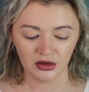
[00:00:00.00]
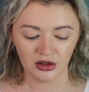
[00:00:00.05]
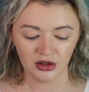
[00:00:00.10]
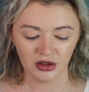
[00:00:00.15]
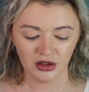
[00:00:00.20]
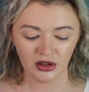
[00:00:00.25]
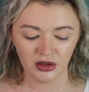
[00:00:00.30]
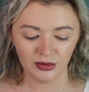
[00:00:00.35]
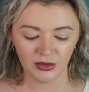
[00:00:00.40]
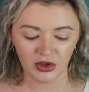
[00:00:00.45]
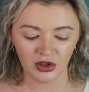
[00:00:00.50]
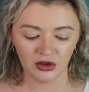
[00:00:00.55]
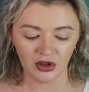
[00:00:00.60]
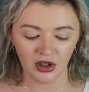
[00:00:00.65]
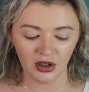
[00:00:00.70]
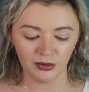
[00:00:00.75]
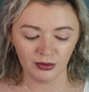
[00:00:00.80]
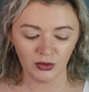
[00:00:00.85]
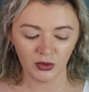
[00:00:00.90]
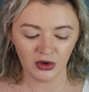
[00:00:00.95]
And then I'm gonna
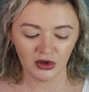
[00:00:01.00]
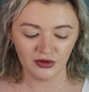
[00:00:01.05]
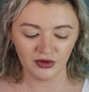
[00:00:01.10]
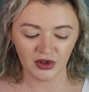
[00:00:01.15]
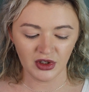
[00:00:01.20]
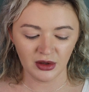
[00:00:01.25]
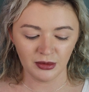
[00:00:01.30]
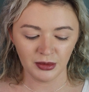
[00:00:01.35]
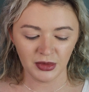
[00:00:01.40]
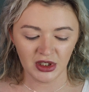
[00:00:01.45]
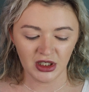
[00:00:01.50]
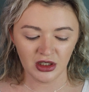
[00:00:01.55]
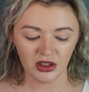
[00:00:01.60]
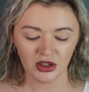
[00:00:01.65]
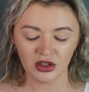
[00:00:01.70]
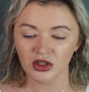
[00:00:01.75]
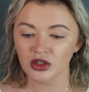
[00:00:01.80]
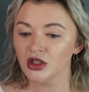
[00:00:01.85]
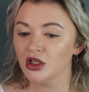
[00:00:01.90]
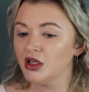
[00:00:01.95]
grab more of that
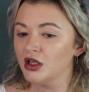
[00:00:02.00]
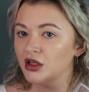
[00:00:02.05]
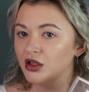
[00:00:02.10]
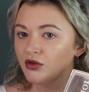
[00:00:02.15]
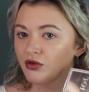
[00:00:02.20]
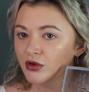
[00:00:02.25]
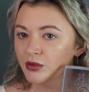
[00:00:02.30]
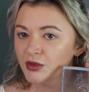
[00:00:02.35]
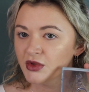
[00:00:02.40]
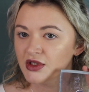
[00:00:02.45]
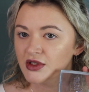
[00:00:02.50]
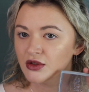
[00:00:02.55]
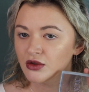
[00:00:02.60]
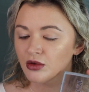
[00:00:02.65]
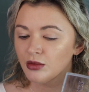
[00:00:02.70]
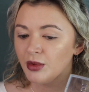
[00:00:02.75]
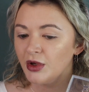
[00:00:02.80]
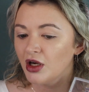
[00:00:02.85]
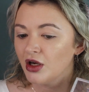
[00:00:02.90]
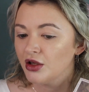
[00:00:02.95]
pink shade from this
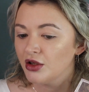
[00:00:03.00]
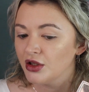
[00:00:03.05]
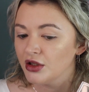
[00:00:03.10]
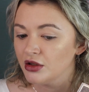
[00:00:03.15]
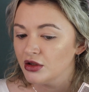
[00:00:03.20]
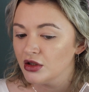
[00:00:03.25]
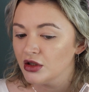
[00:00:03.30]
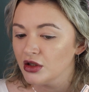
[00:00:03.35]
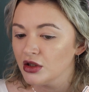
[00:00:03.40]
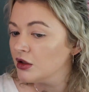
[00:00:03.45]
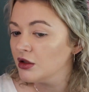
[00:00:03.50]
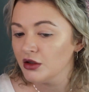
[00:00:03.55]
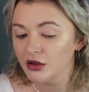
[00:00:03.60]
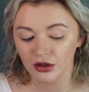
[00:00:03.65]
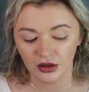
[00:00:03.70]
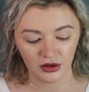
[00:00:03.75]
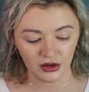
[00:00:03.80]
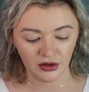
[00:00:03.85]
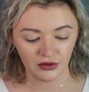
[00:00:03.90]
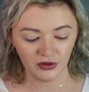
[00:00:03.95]
little palette and
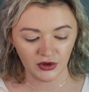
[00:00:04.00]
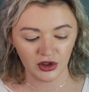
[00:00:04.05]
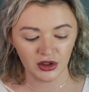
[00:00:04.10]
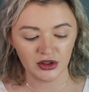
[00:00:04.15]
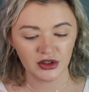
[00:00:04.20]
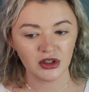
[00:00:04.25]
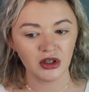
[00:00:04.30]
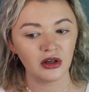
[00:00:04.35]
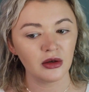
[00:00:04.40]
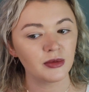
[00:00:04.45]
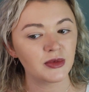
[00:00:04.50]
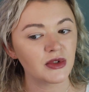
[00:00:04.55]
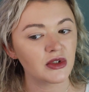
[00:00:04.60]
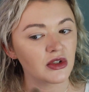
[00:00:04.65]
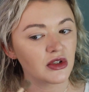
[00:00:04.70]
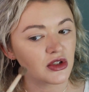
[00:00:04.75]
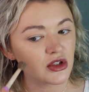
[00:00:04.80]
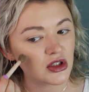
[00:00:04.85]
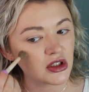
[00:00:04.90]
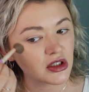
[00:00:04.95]
hit the very tops
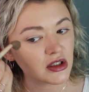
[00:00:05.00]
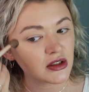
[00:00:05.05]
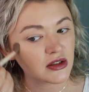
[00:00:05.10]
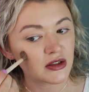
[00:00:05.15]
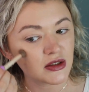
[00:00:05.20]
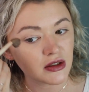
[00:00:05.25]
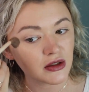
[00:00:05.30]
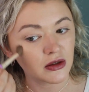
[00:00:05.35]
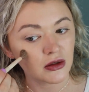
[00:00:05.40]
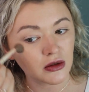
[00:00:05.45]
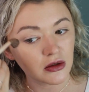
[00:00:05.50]
of the cheeks.